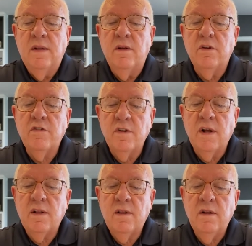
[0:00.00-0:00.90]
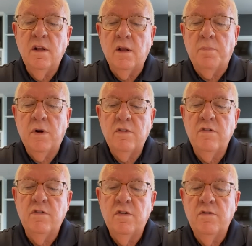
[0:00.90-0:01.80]
There is nothing that the
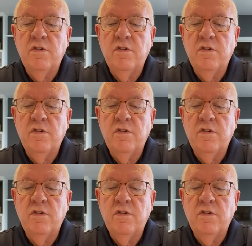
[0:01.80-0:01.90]
presence of